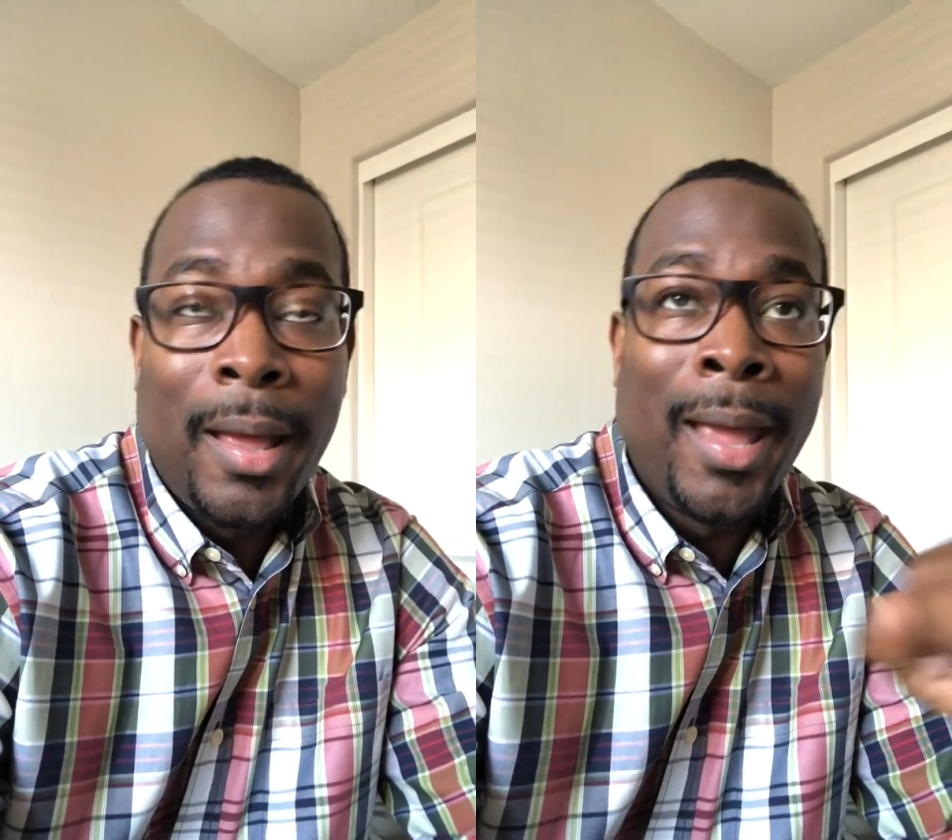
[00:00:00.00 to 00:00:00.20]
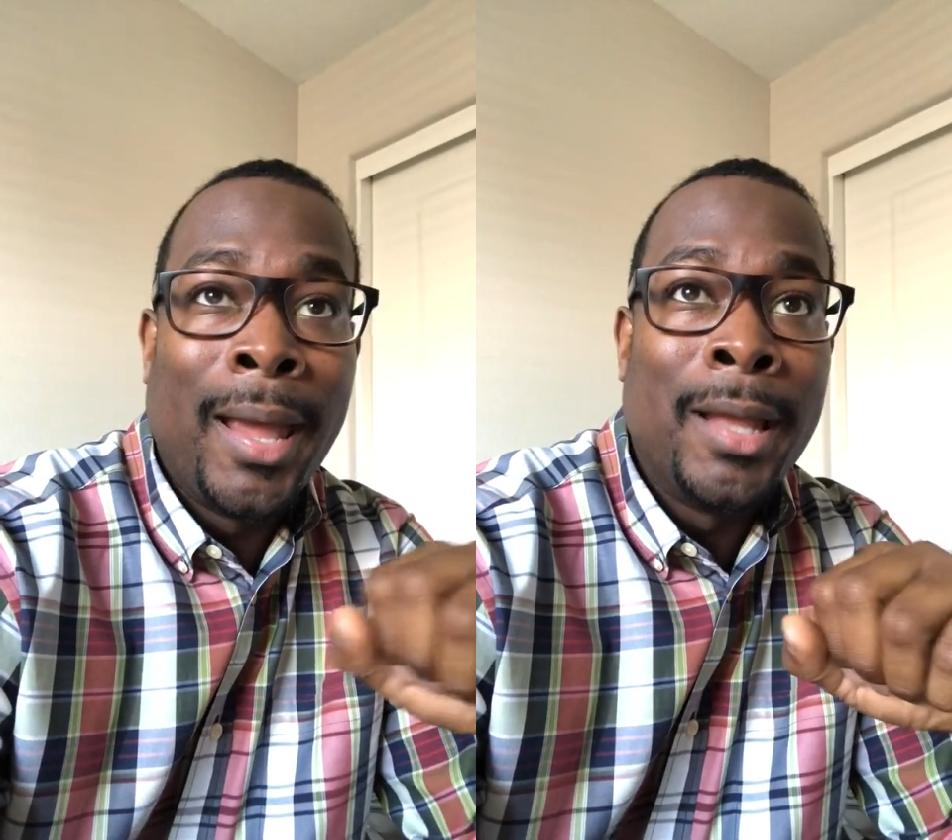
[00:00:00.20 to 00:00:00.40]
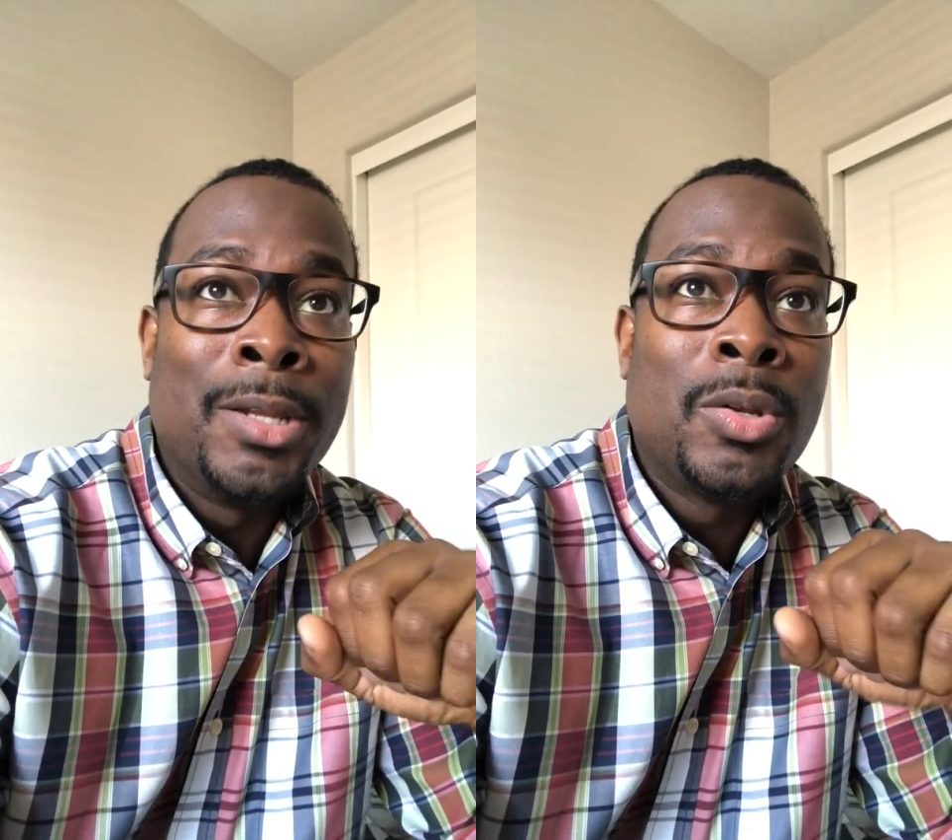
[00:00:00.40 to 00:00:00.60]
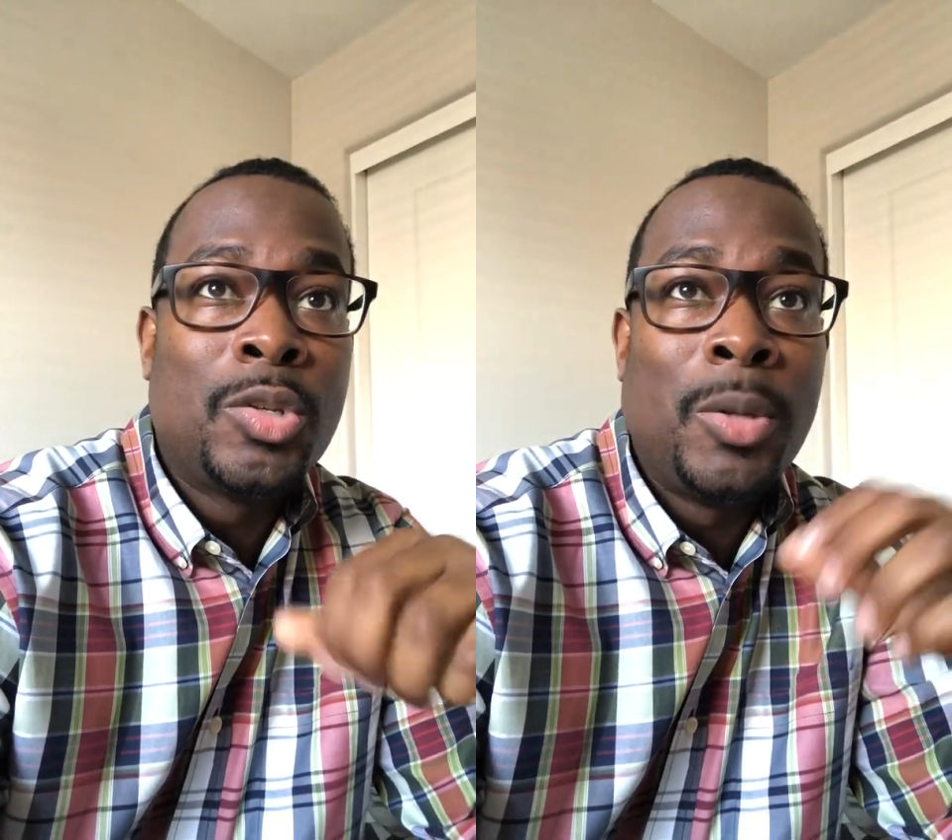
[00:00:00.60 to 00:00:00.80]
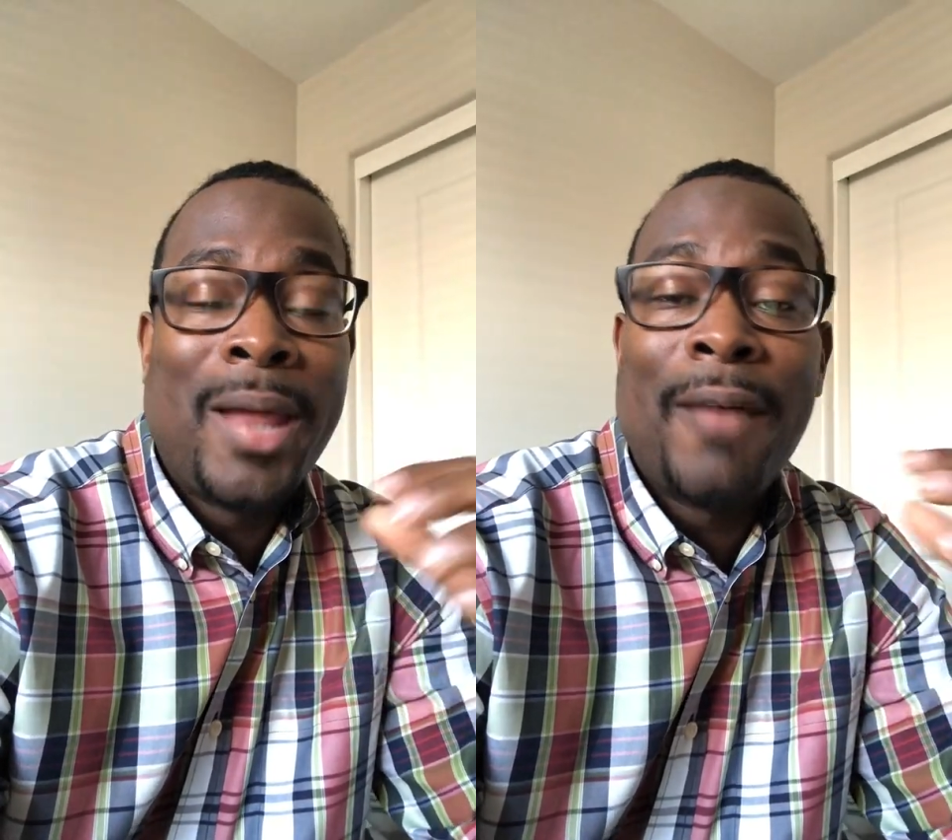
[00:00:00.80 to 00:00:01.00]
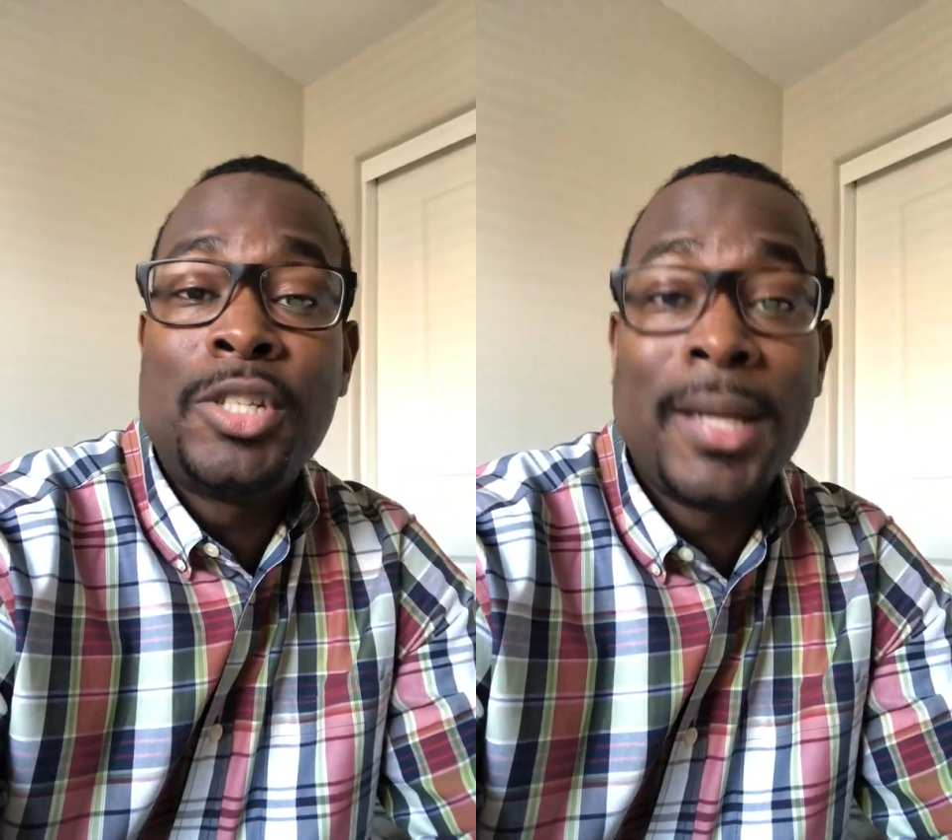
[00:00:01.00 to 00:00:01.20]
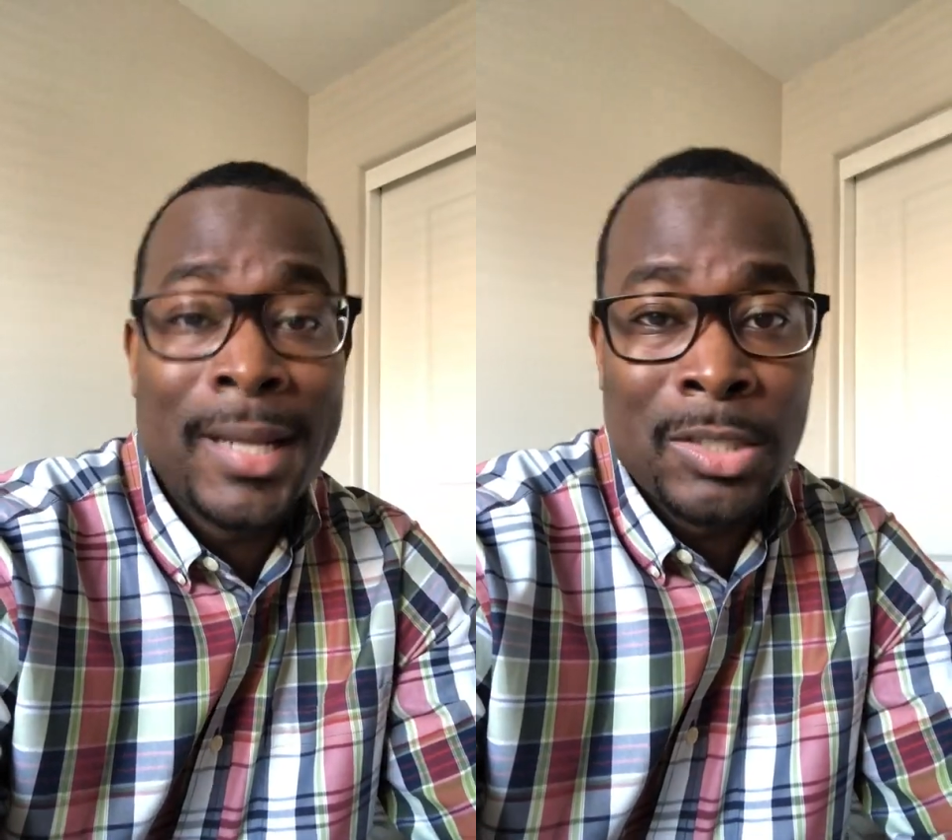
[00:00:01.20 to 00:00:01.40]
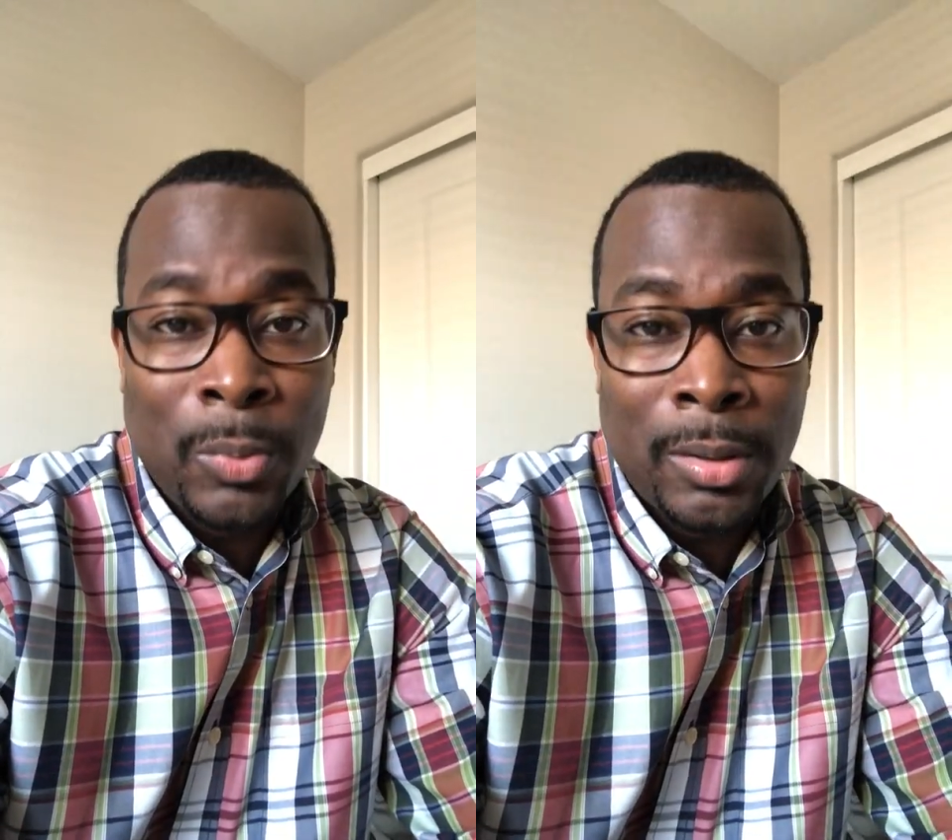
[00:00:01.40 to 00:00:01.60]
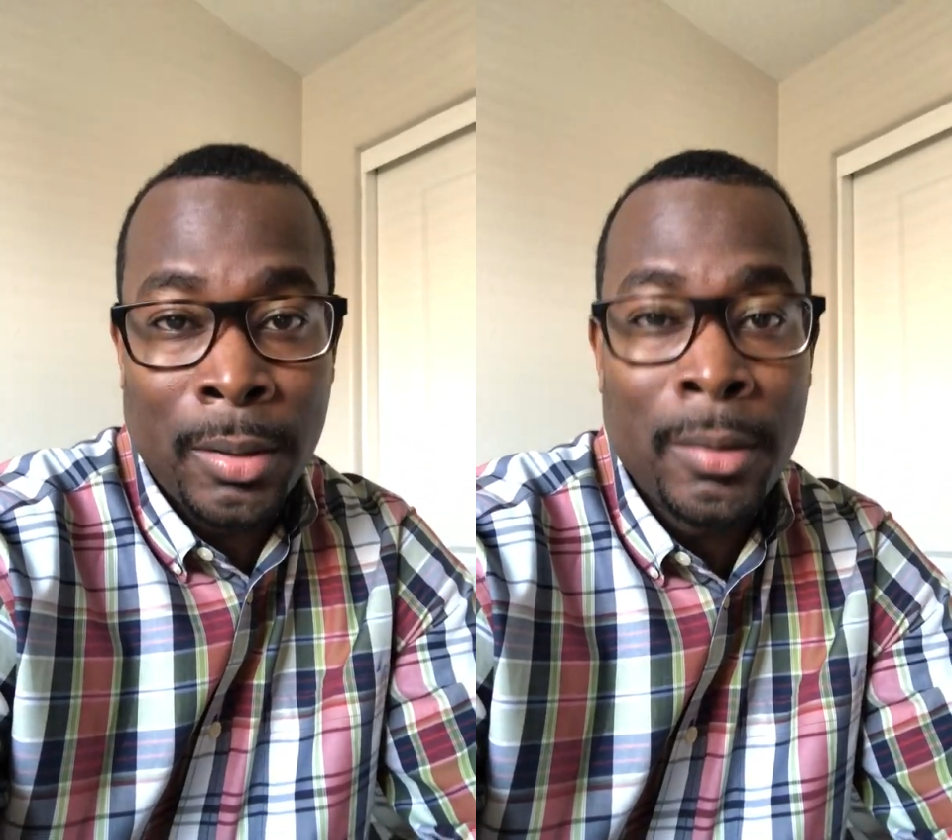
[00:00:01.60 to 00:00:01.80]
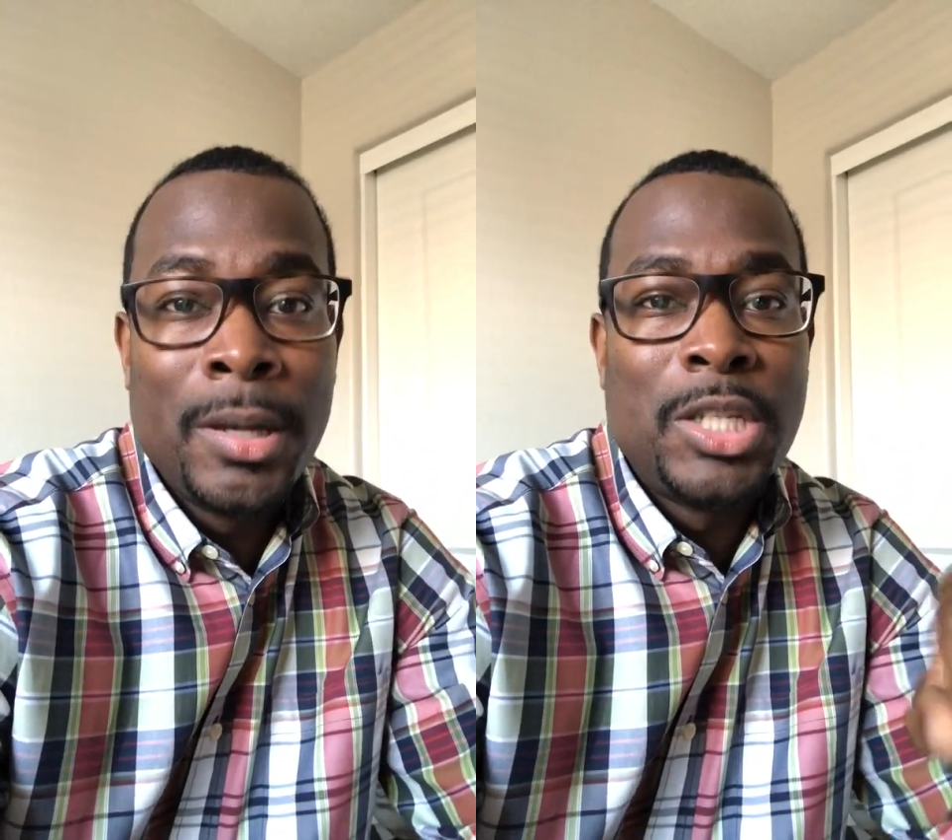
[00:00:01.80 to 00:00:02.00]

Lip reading: and she would have chickens with her.